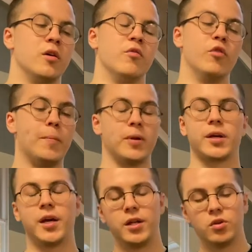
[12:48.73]

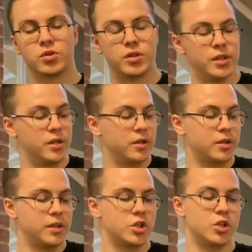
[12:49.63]
replicating those
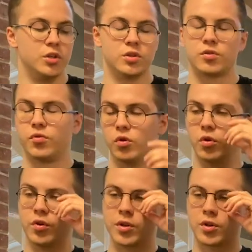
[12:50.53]
conditions
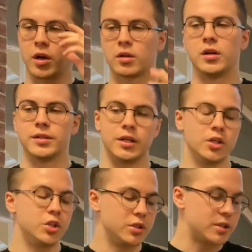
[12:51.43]
for the
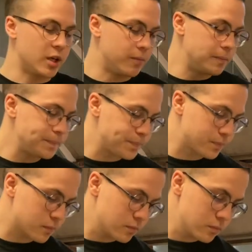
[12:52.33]
cyclization step.
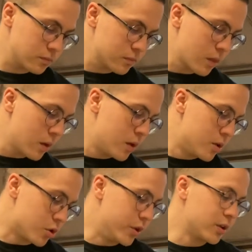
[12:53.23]

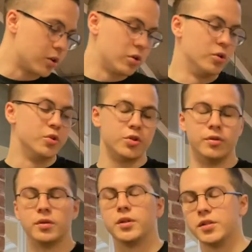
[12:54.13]
So in
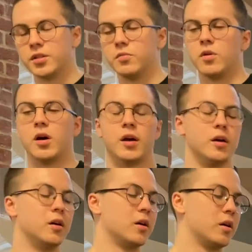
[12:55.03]
conclusion, this is my
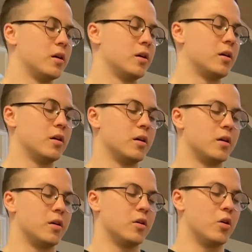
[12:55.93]

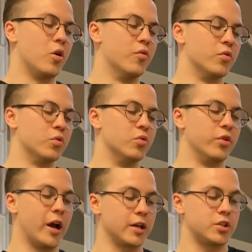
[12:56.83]
overall
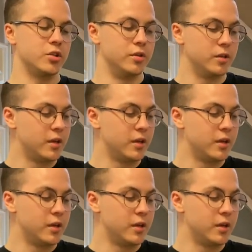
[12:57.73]
reaction.